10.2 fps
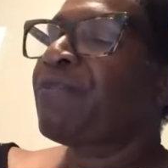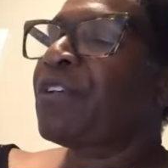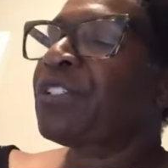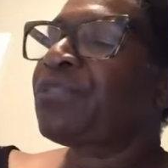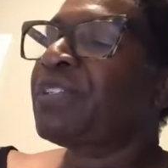
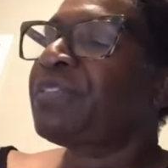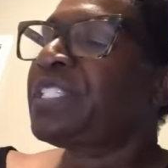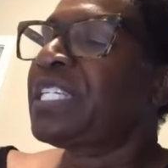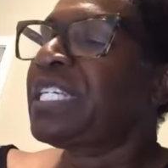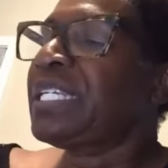Verse
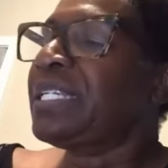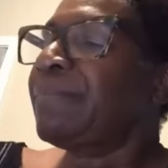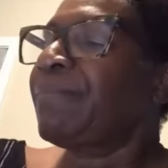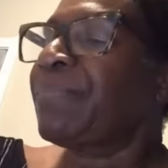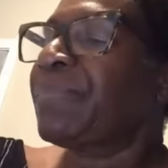
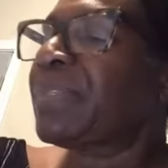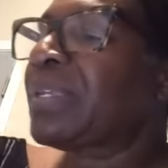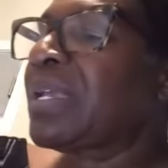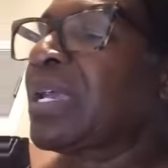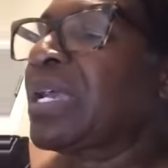15
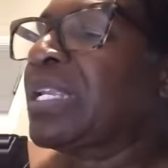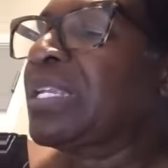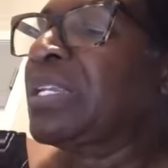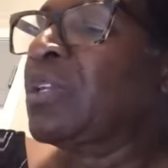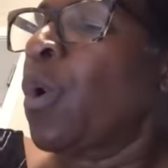
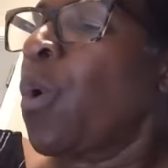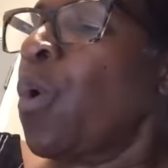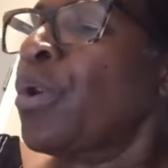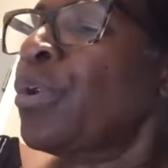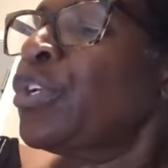
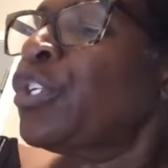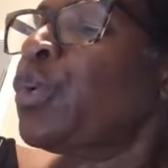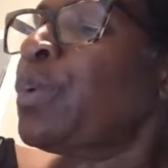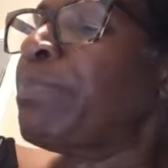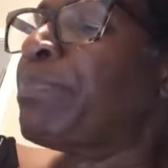Nor
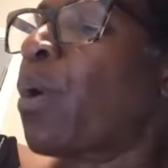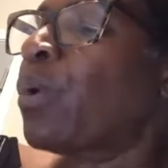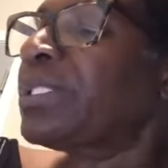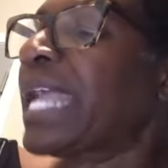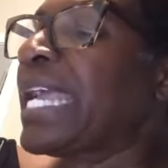do we
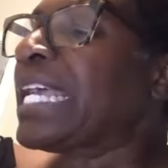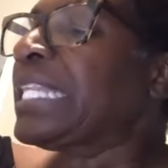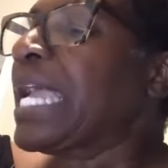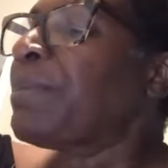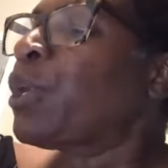boast and
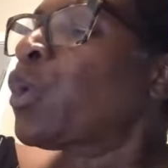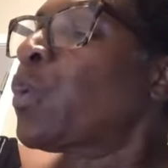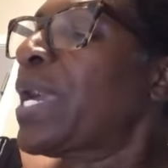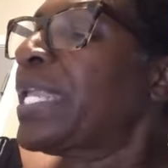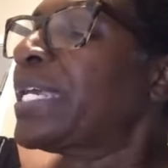claim
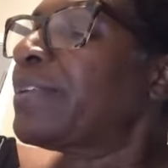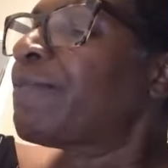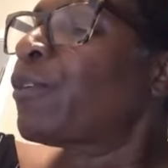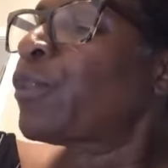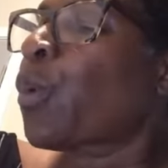credit
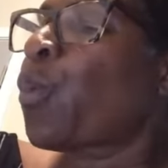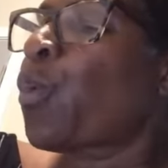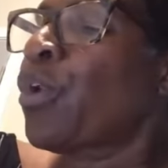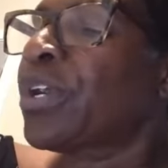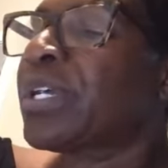for the
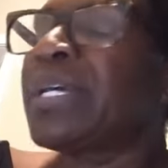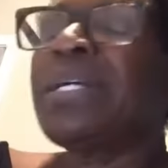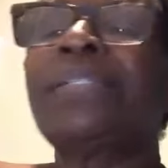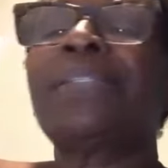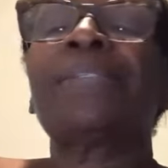work
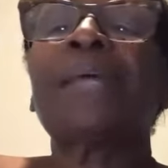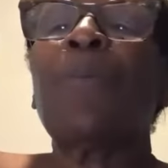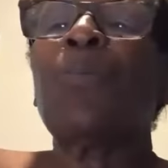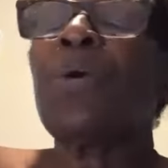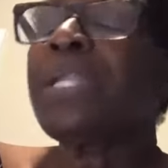
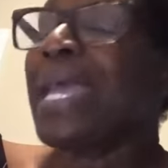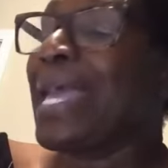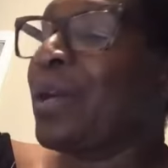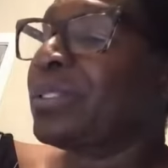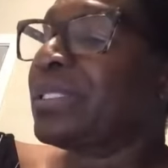someone
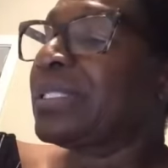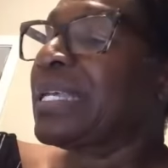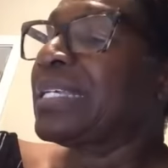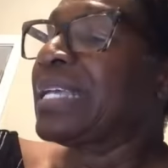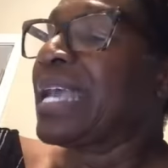else
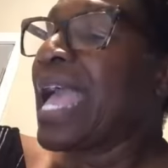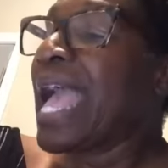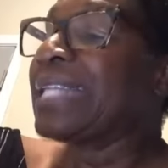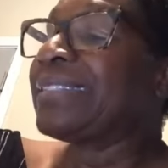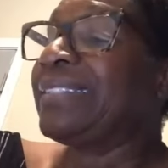
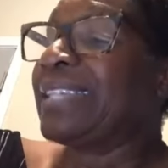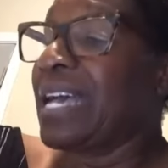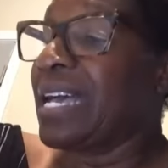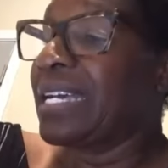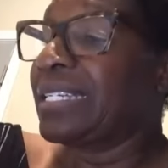has
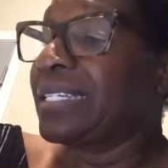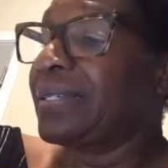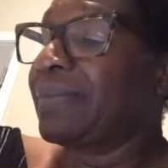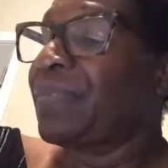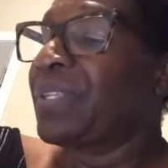done.
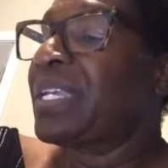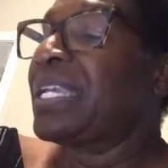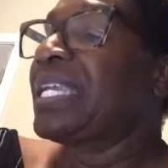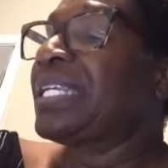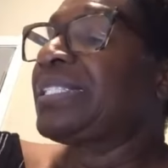
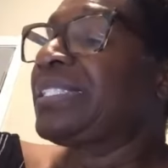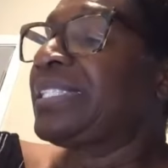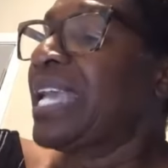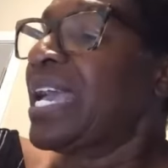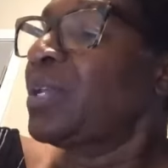
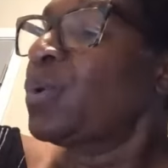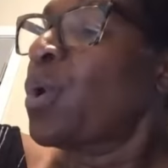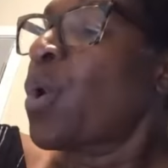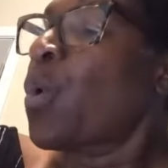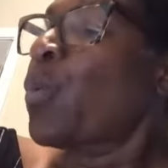Instead,
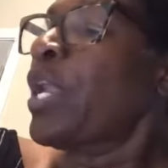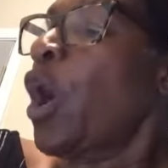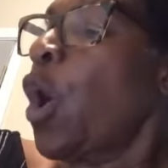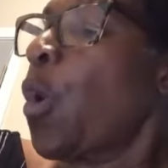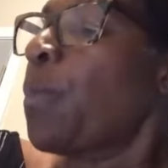we
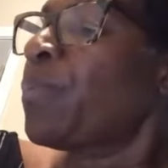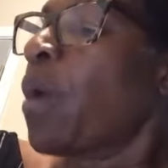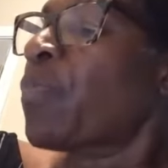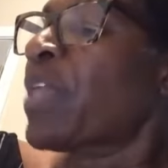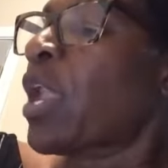hope
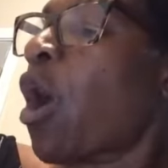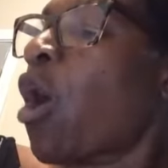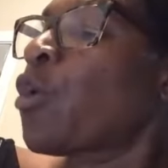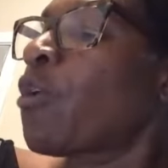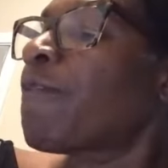that
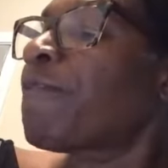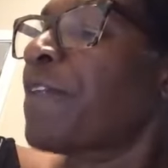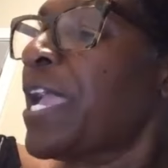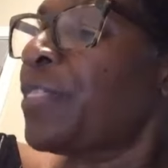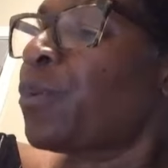our, your
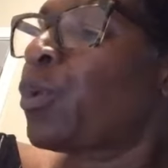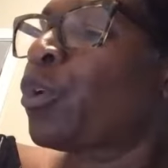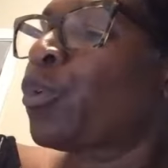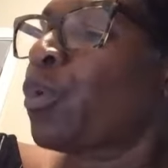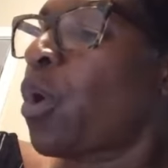faith
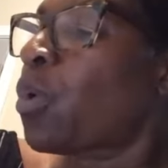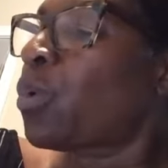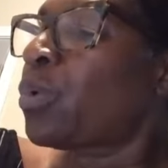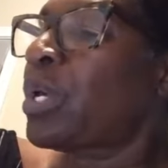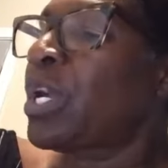will
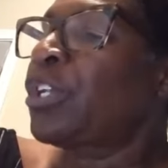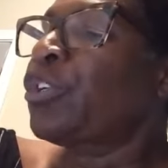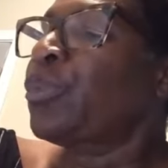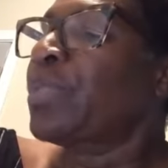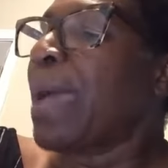grow
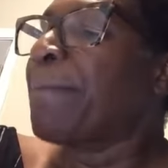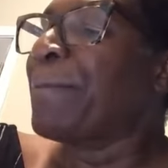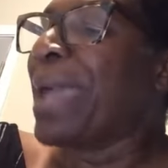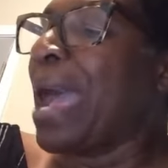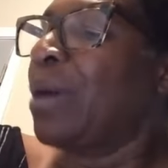to that
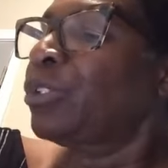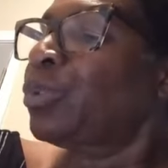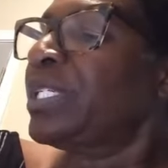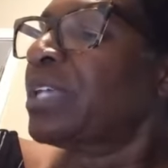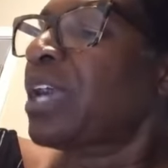
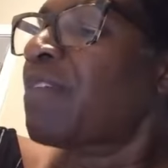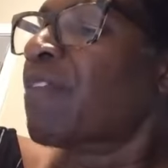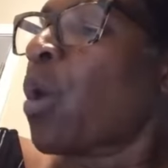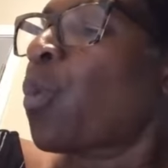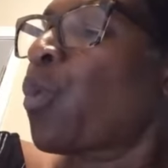boundaries of
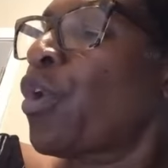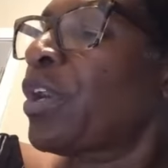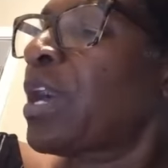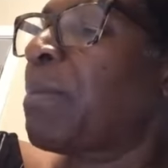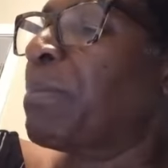our
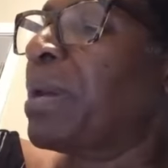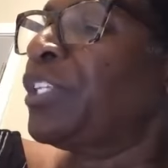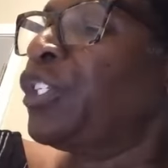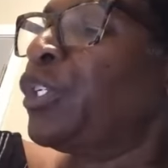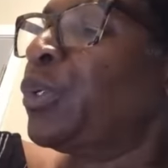work
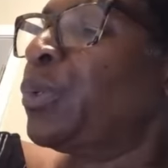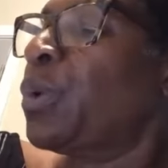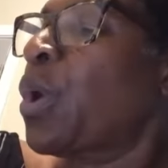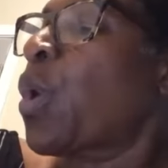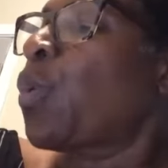among you
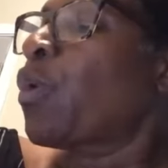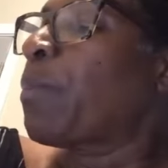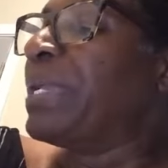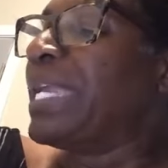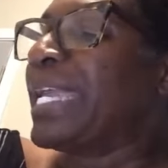
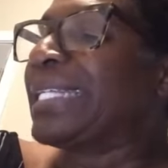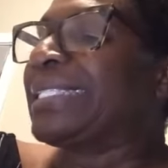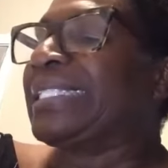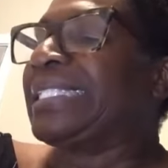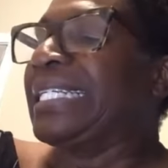will be
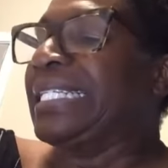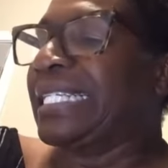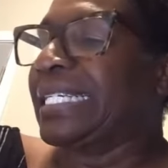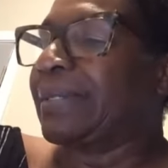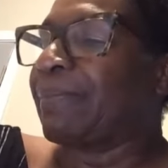
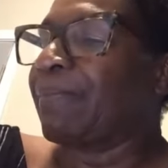extended.